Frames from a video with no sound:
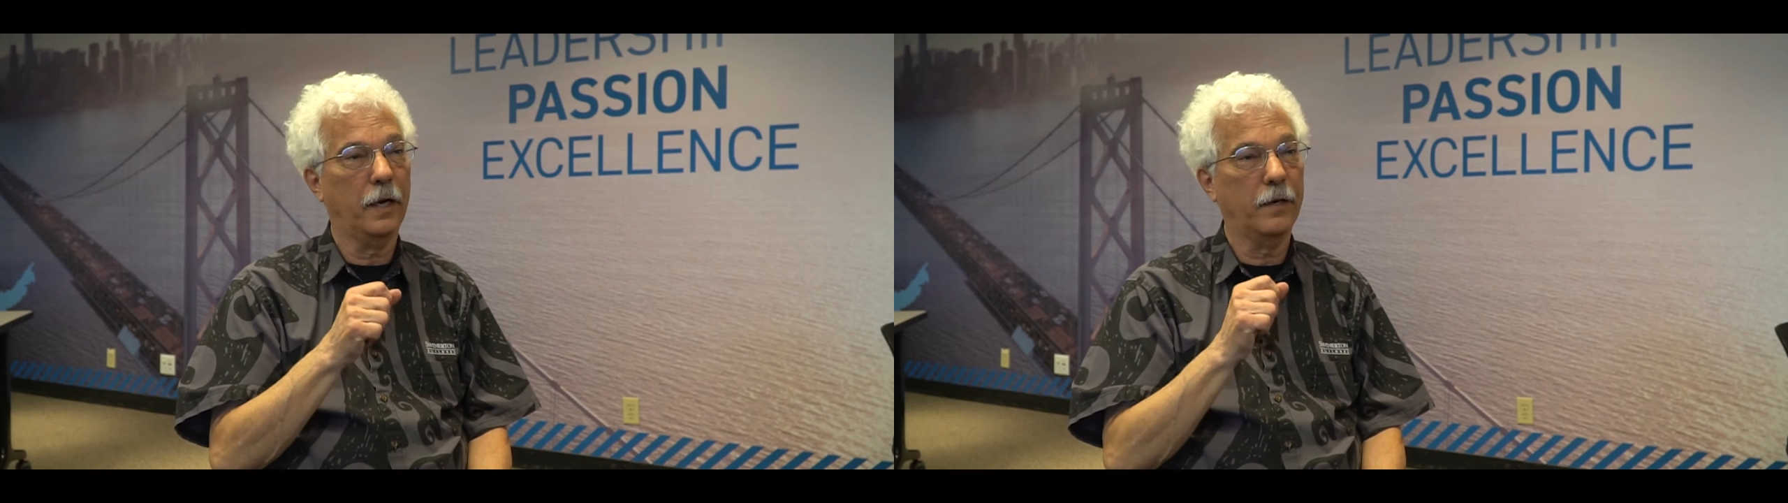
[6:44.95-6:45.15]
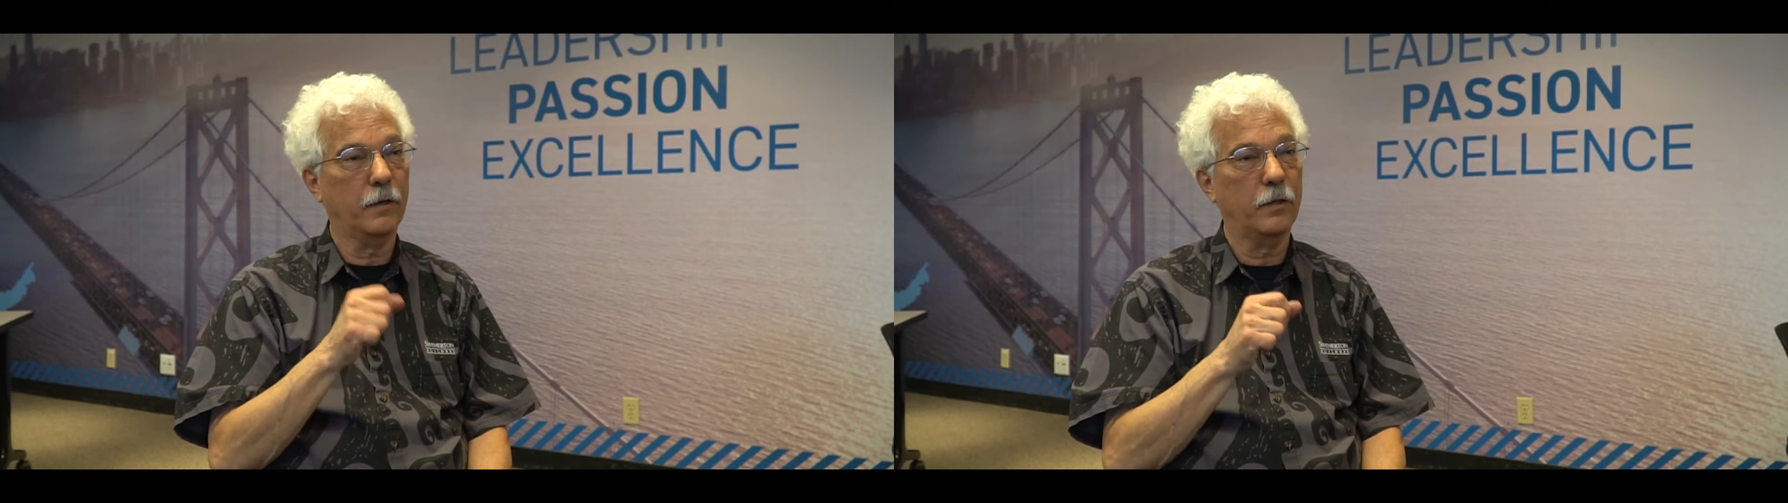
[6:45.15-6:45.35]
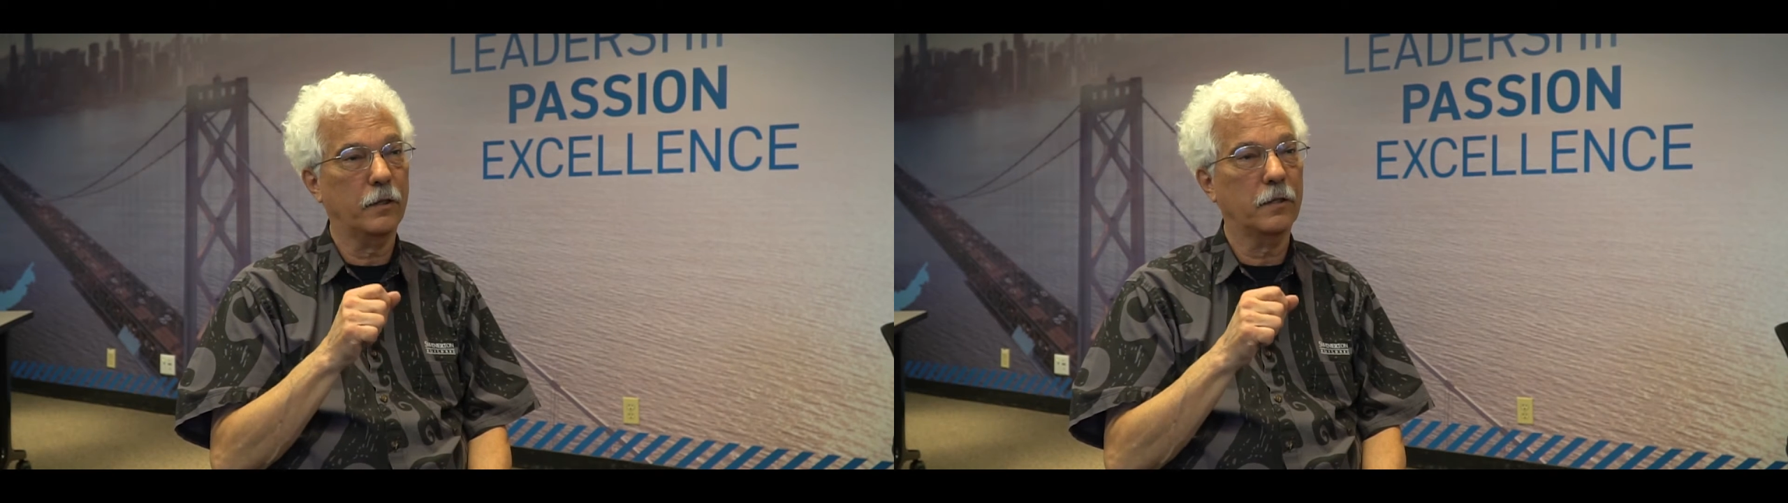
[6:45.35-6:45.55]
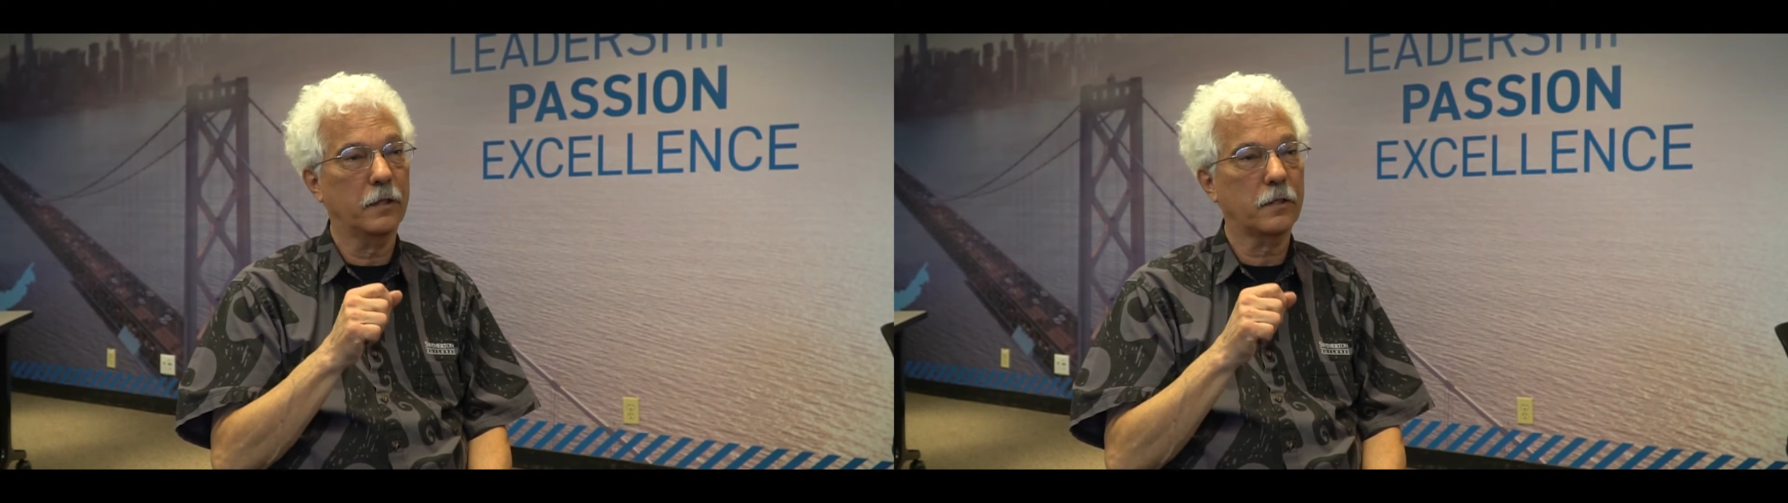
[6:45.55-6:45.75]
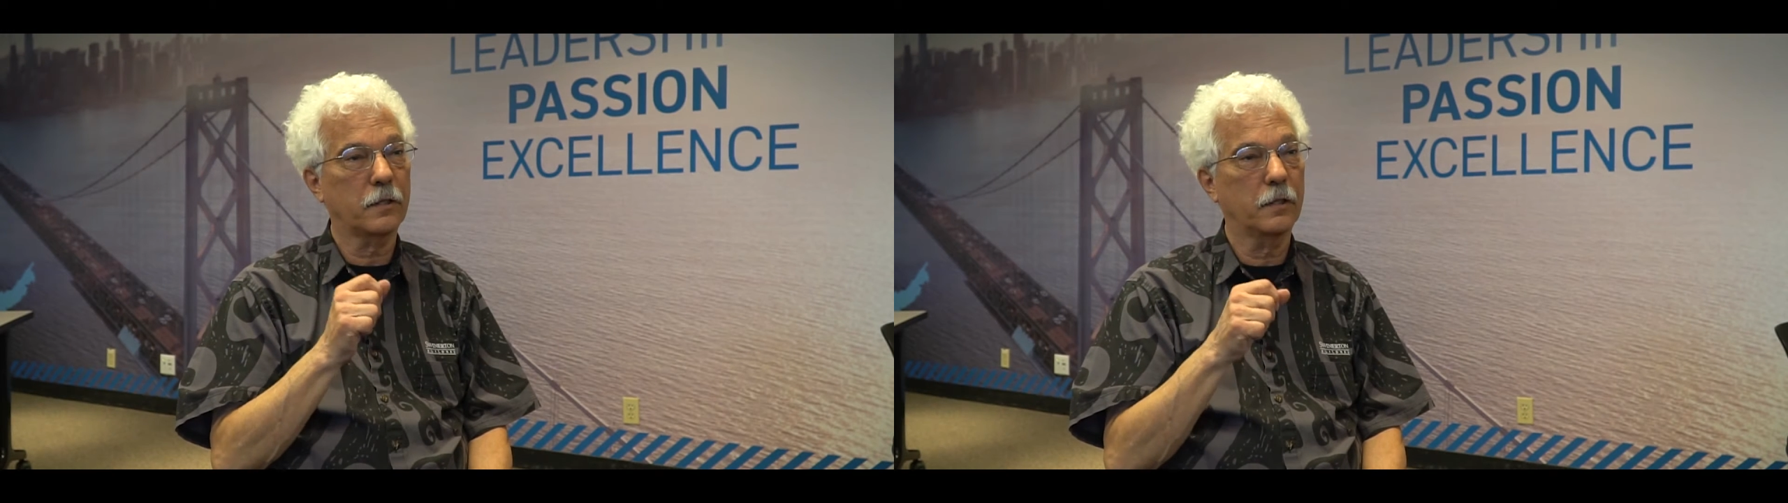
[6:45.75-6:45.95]
I heard
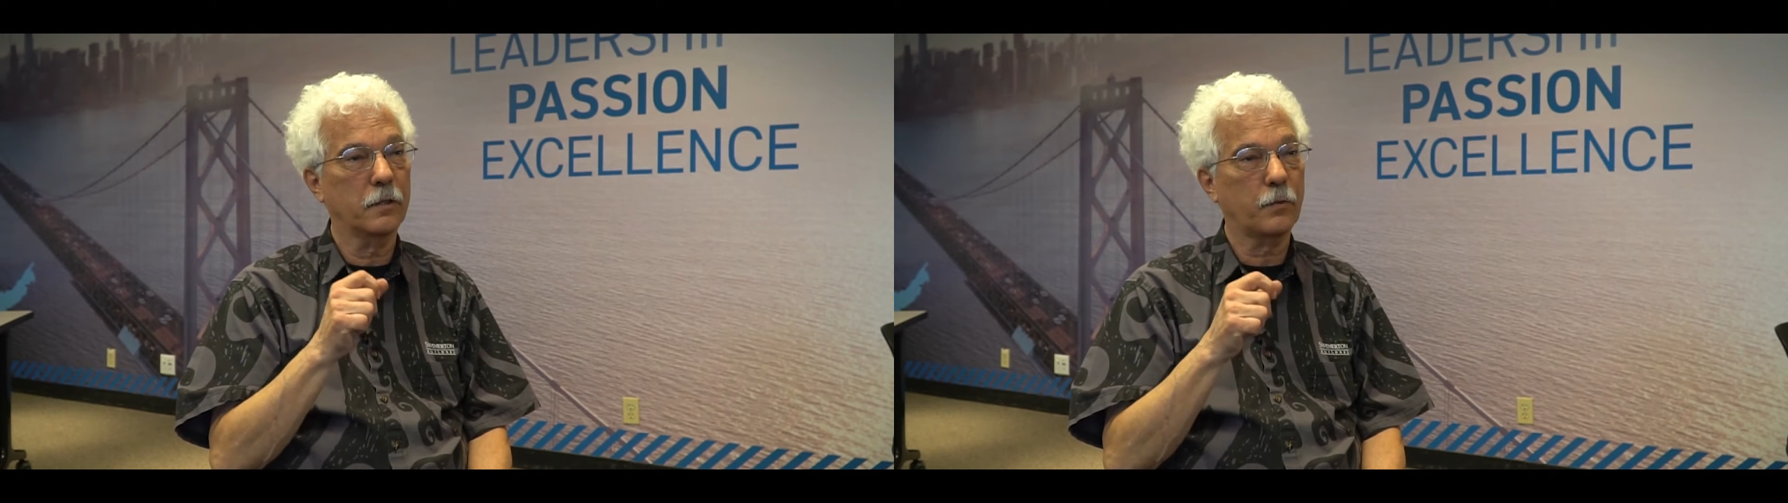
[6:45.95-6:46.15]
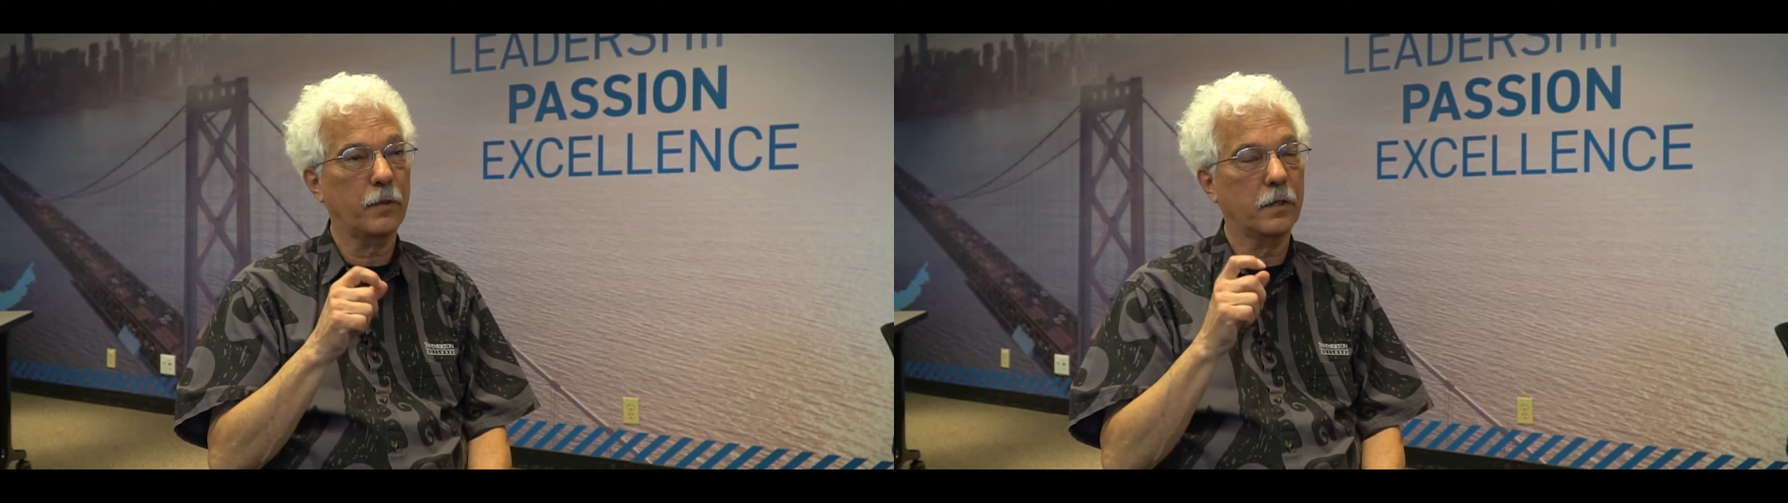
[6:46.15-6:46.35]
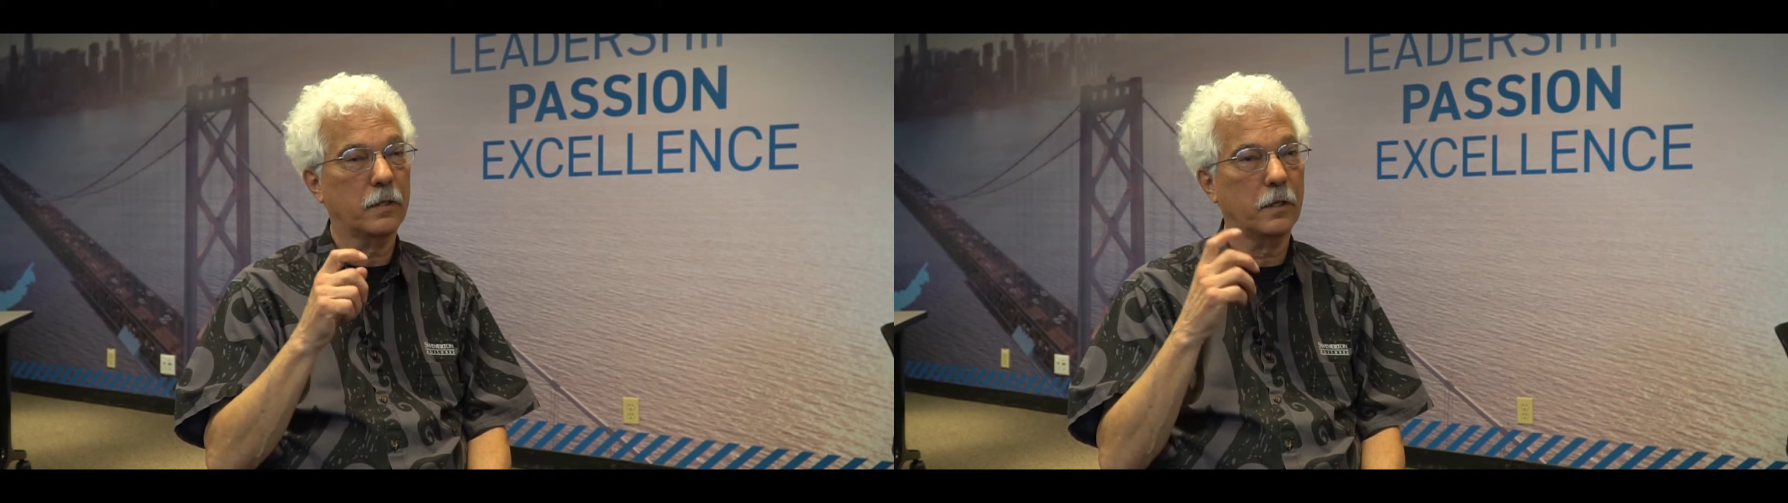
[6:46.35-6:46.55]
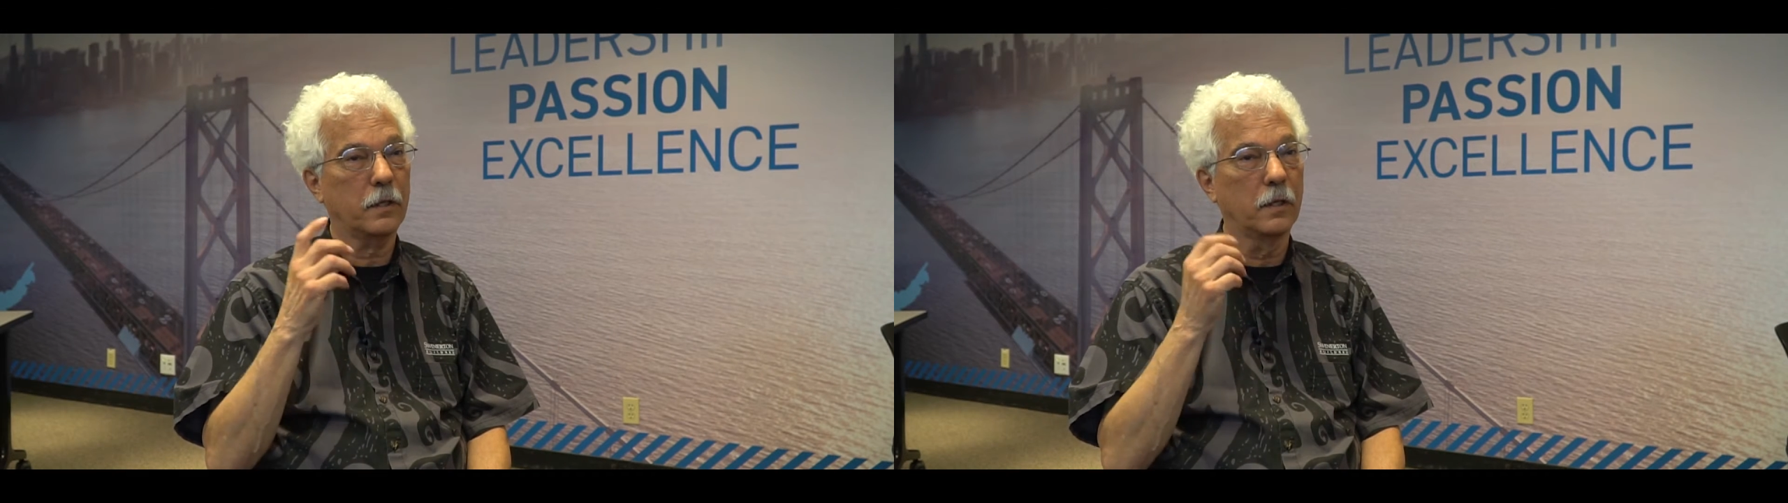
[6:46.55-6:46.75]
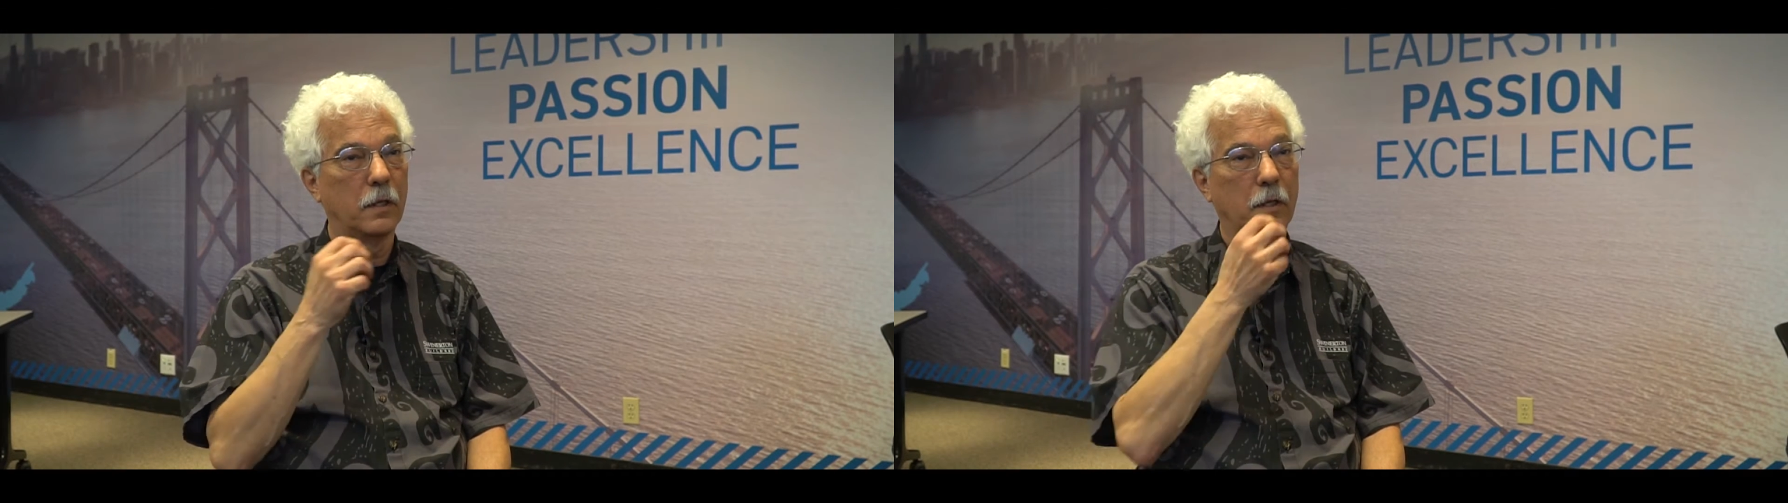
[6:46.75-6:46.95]
that Swinerton